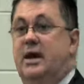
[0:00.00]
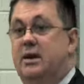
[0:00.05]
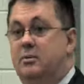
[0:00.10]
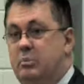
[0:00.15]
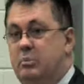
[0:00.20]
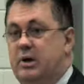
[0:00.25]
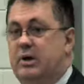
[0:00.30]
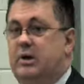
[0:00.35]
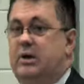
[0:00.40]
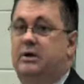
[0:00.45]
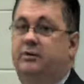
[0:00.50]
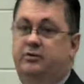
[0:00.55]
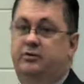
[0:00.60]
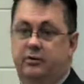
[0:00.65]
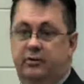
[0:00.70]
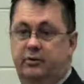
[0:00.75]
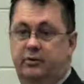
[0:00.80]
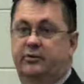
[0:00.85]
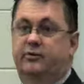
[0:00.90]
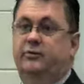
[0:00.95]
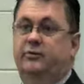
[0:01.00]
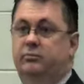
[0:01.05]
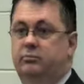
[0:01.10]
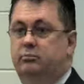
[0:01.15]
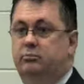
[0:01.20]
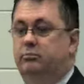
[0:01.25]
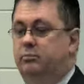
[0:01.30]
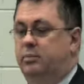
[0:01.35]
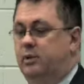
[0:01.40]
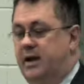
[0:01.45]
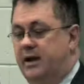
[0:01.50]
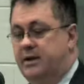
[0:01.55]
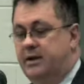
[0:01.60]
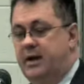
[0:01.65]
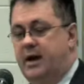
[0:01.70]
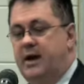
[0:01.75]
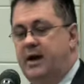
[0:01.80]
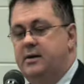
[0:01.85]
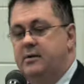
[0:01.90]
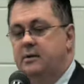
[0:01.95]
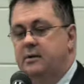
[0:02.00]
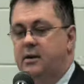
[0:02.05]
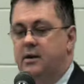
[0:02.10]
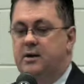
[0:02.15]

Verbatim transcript: can be a tourist play card